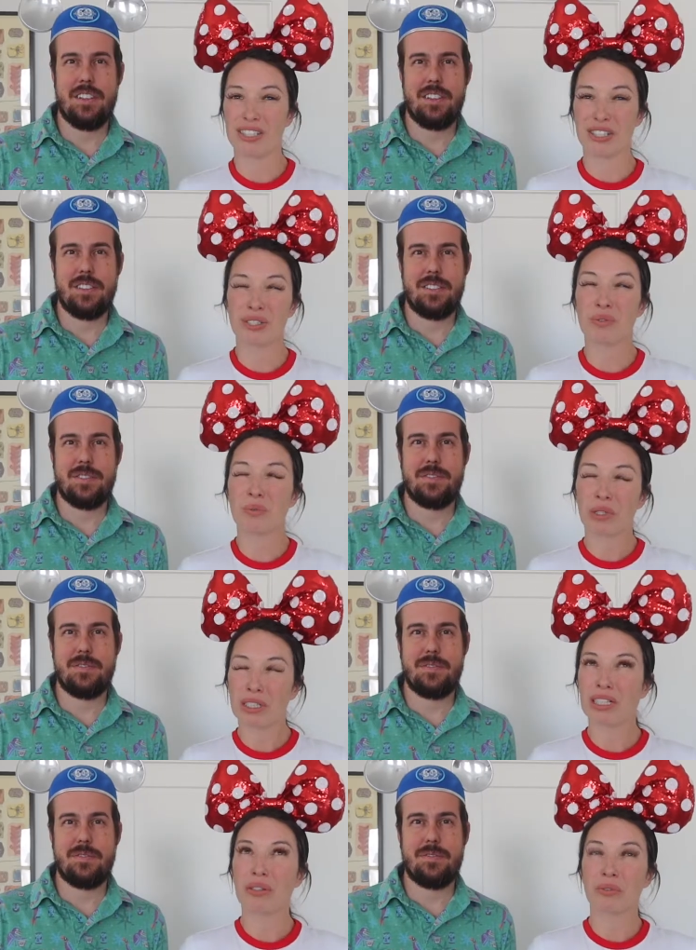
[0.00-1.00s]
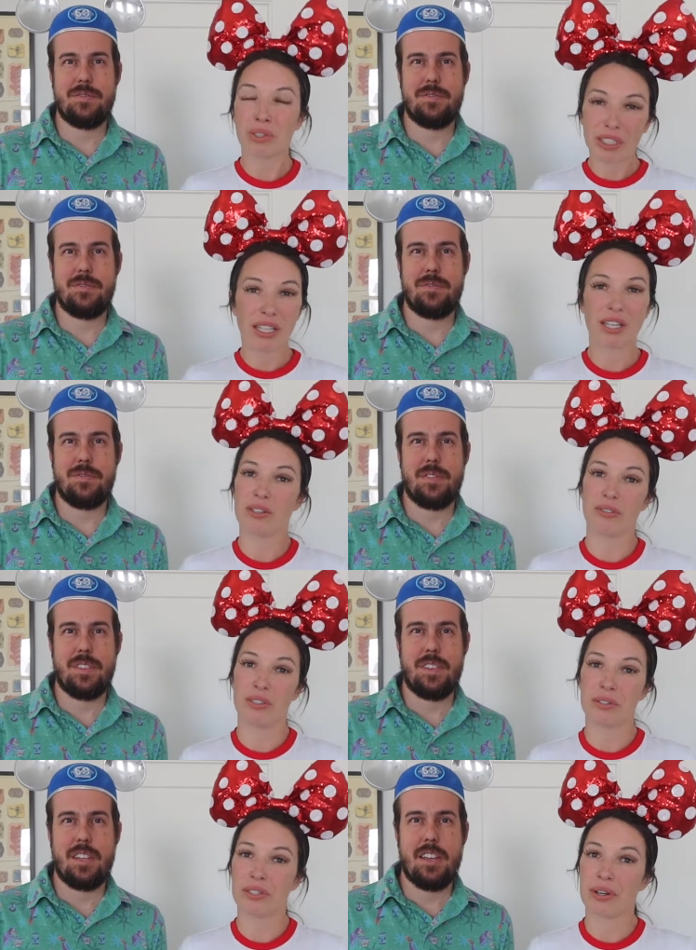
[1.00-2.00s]
Speaker 1: it's just a really, really cute
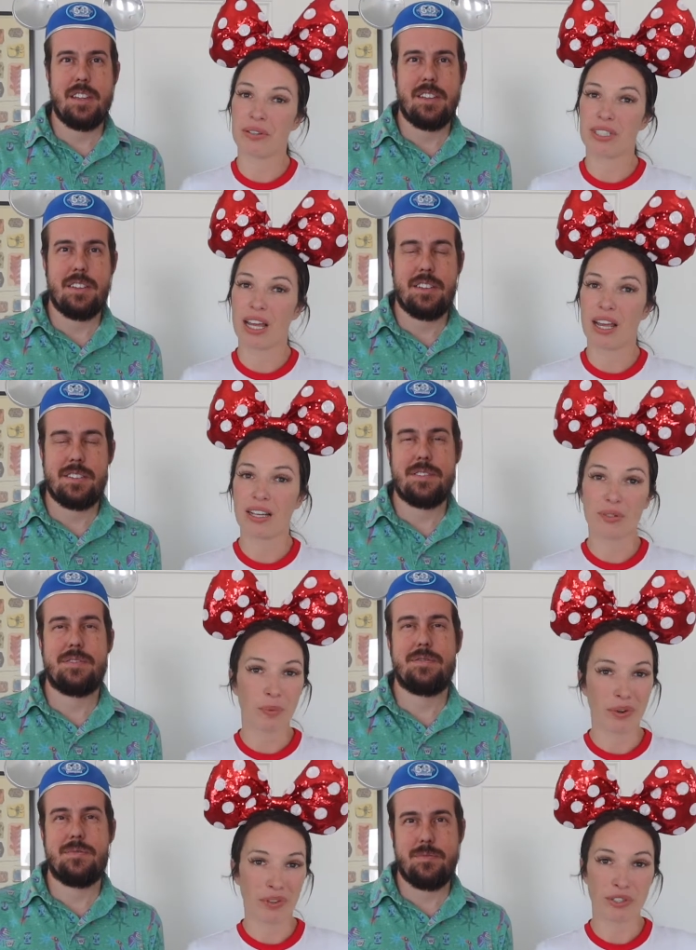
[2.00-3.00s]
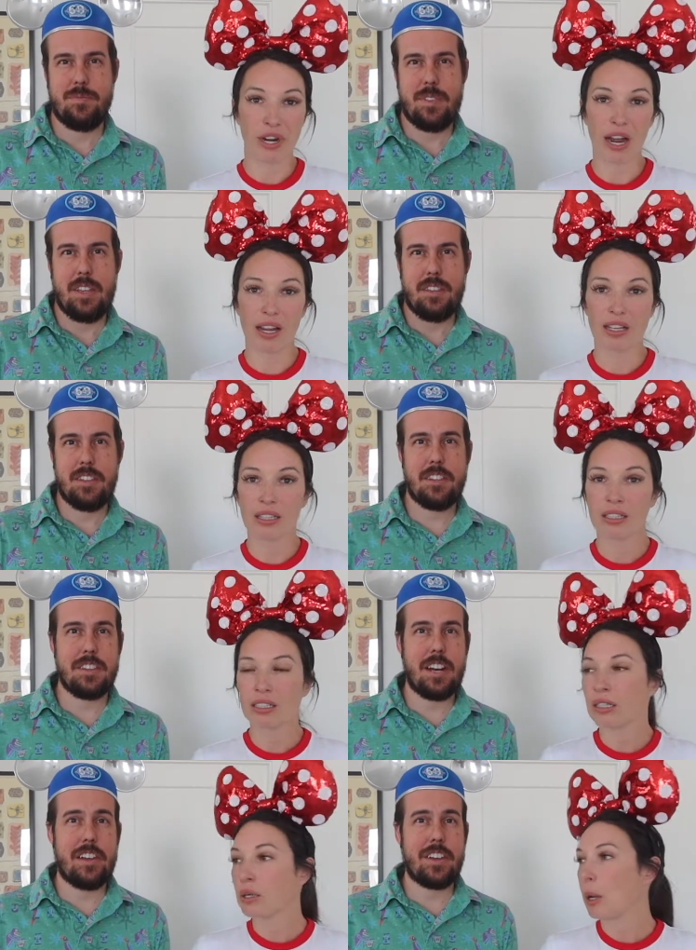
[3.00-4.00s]
food, so I would say it's worth a try.
Speaker 2: The
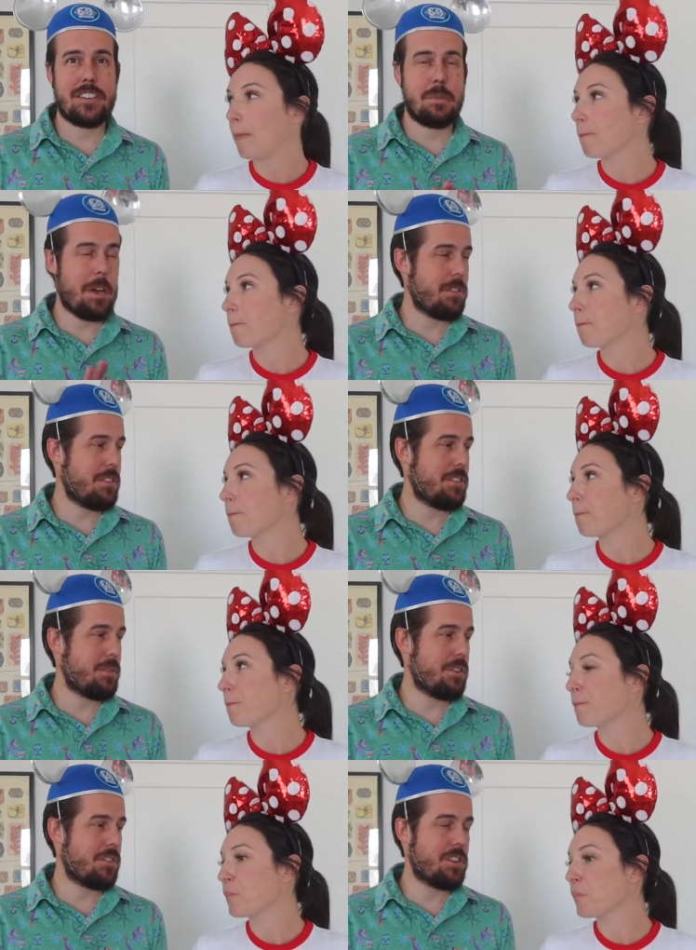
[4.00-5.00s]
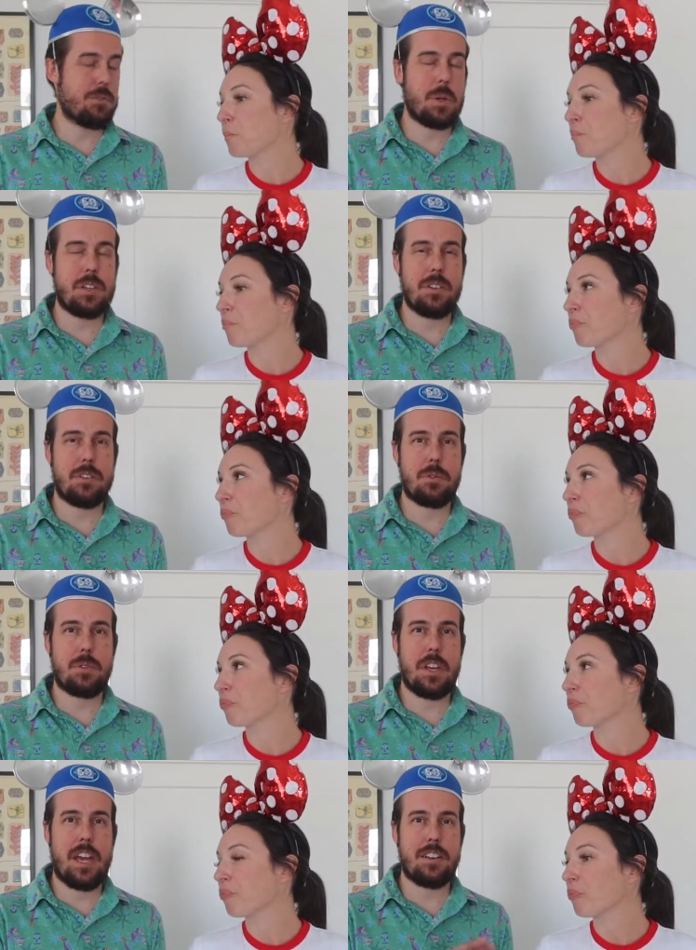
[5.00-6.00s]
thing that I liked about this restaurant as well is
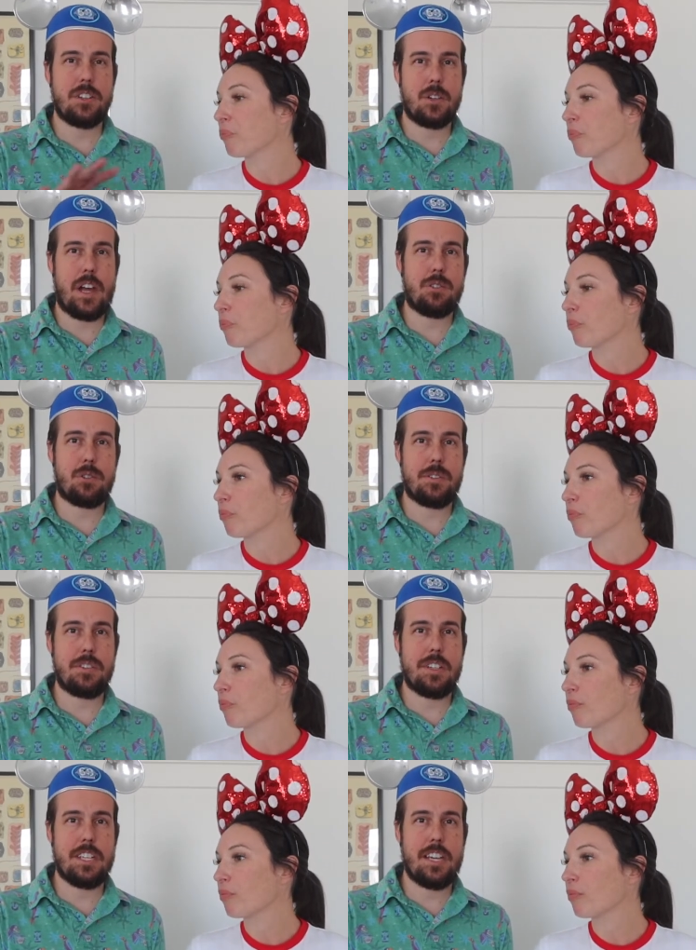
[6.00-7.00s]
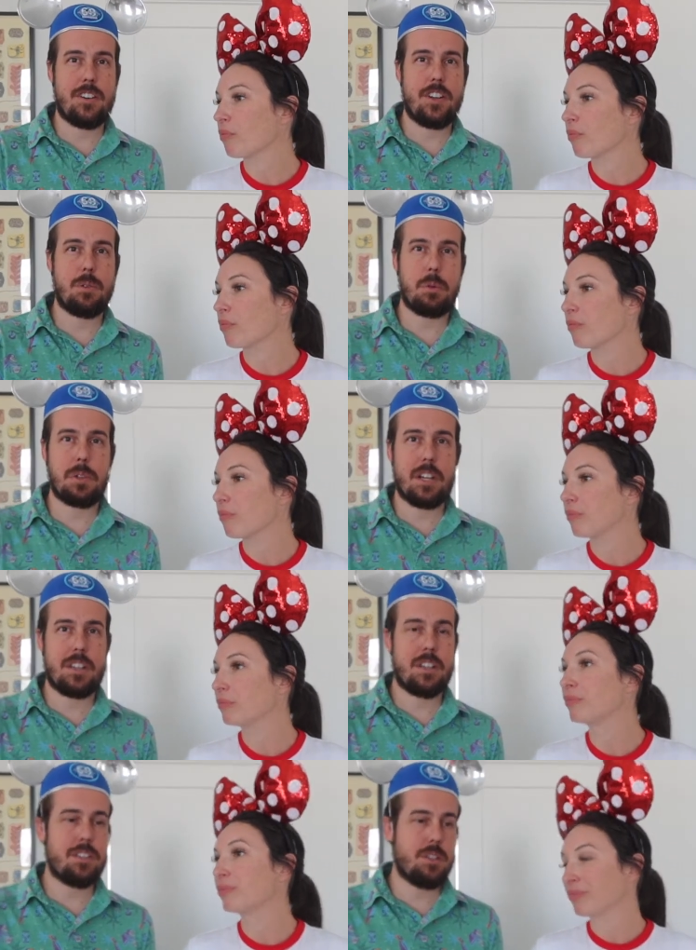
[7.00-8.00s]
they had a little outdoor seating area where we
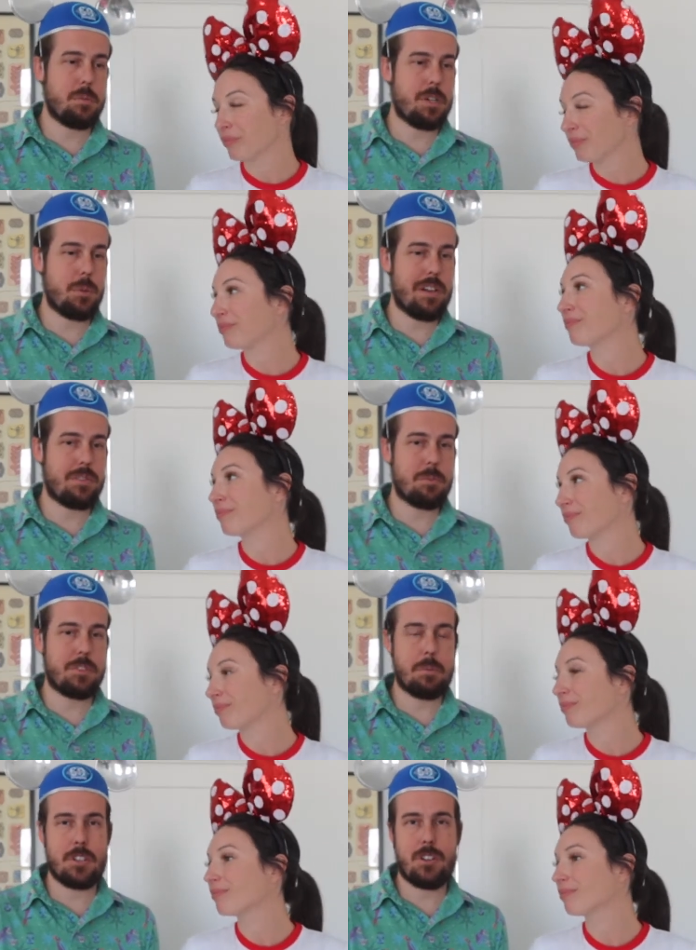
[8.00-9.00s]
got a little bit away from some of the